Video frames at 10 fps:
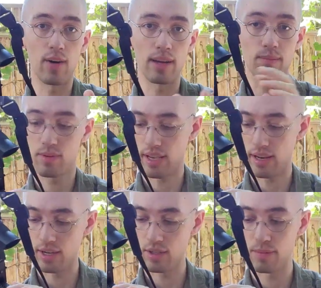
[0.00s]
I can't
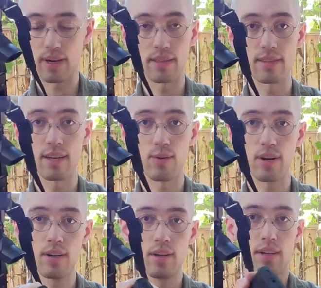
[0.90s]
actually find these anywhere.
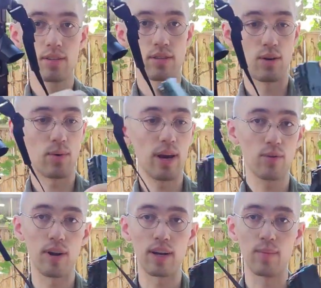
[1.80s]
So what I
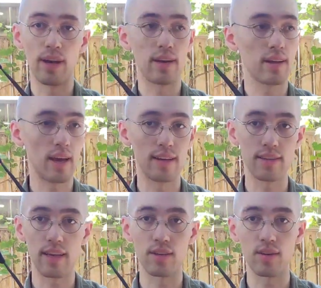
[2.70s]
would recommend as
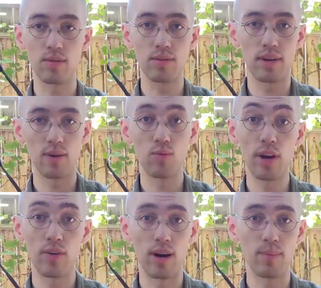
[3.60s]
a
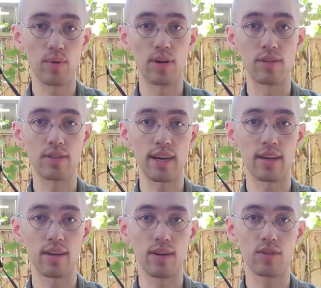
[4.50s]
runner-up or a
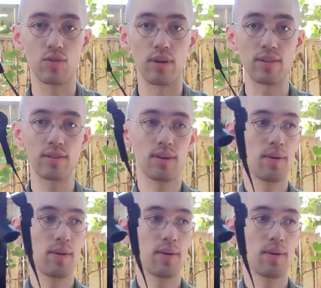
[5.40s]
second choice,